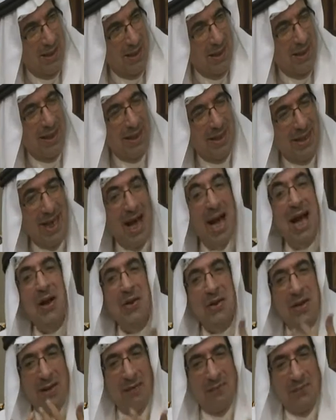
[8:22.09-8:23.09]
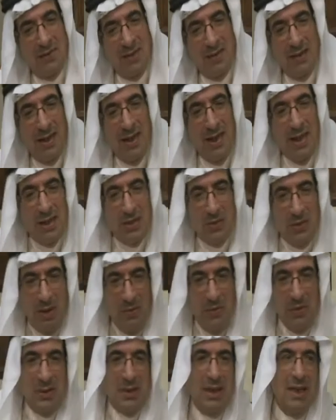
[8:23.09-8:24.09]
The agony of it. So I
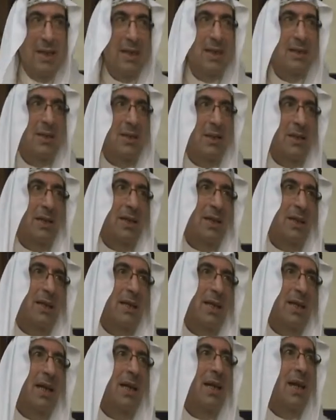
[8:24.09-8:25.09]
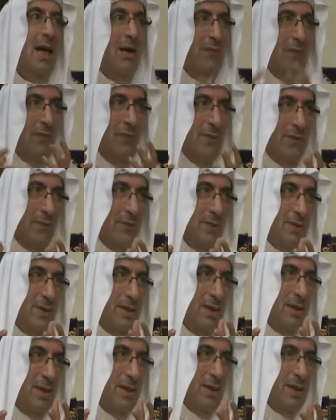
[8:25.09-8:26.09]
was telling this lady, love
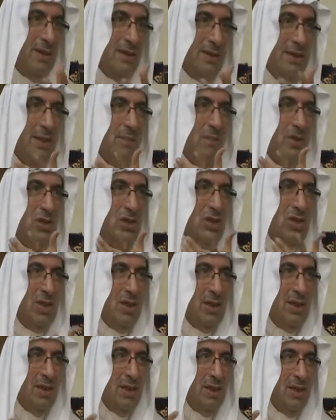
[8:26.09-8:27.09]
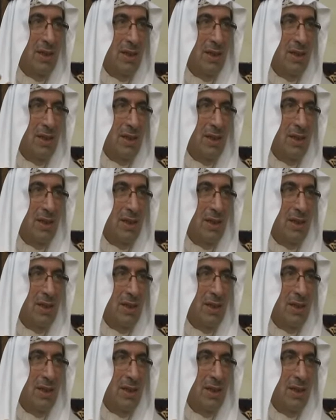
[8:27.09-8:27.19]
is the machine